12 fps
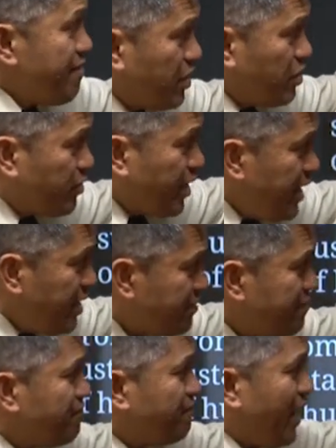great
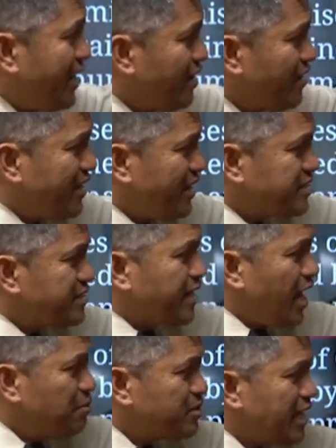final test
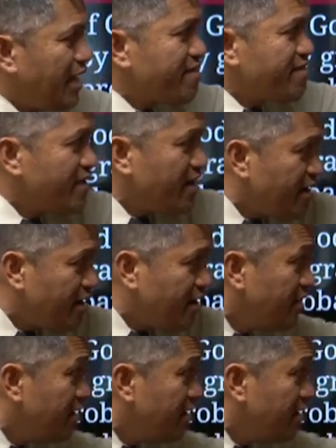comes at the